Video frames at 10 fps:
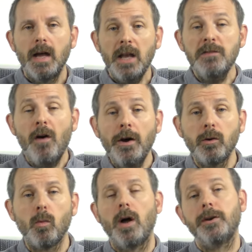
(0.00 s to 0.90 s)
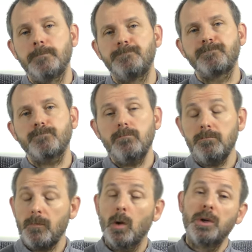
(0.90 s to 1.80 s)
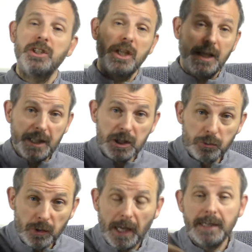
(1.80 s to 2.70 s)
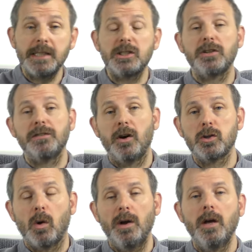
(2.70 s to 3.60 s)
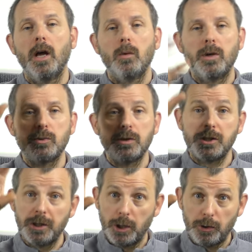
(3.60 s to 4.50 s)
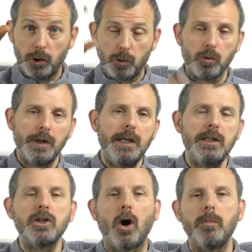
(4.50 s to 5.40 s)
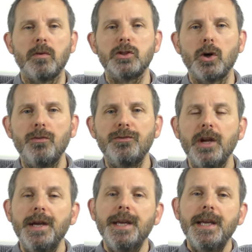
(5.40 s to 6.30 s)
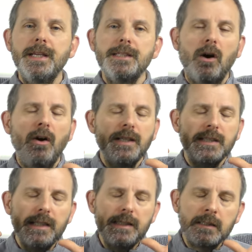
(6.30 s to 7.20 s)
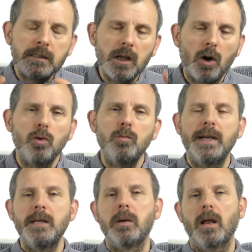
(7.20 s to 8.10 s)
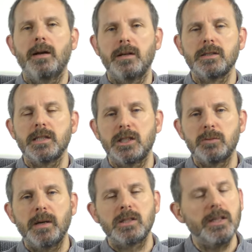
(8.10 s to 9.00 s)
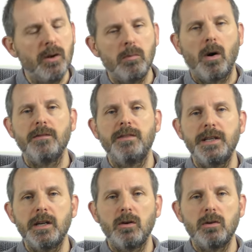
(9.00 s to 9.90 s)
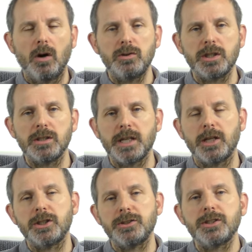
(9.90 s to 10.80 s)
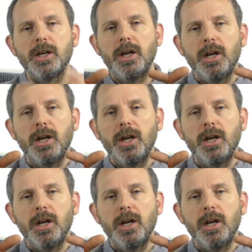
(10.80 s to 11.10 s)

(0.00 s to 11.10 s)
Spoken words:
And a final one, which is related to the first one, which was the green type of shots, is I see so many players, especially on my video coaching sessions,